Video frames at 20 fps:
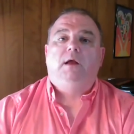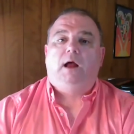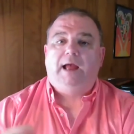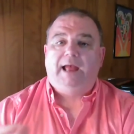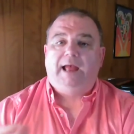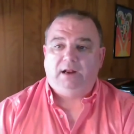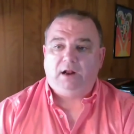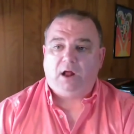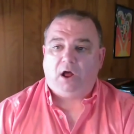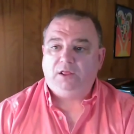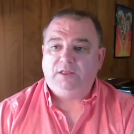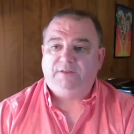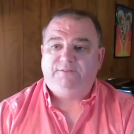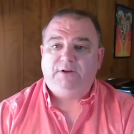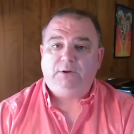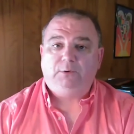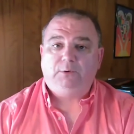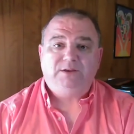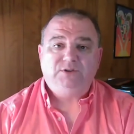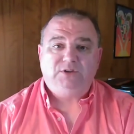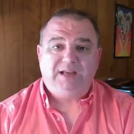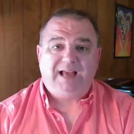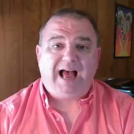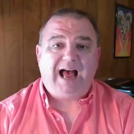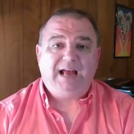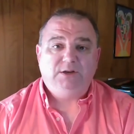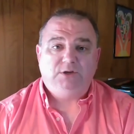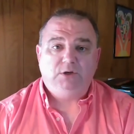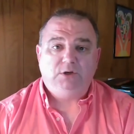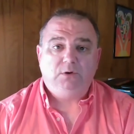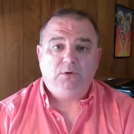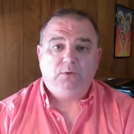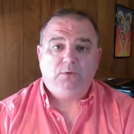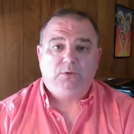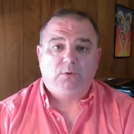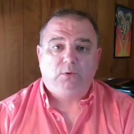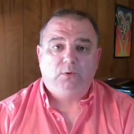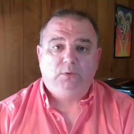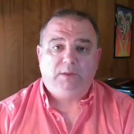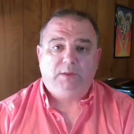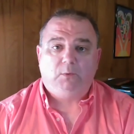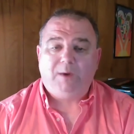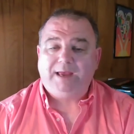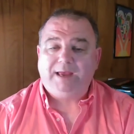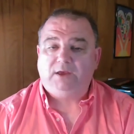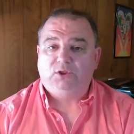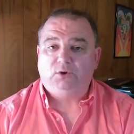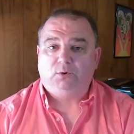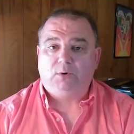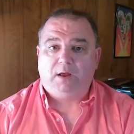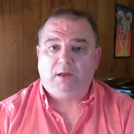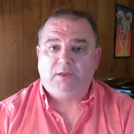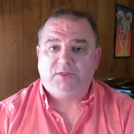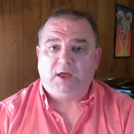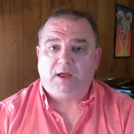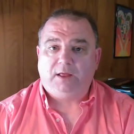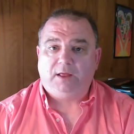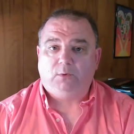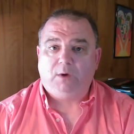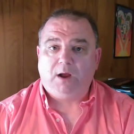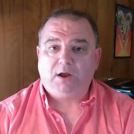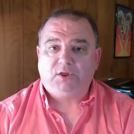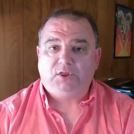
and all the fundraising I do through the Wakeathon the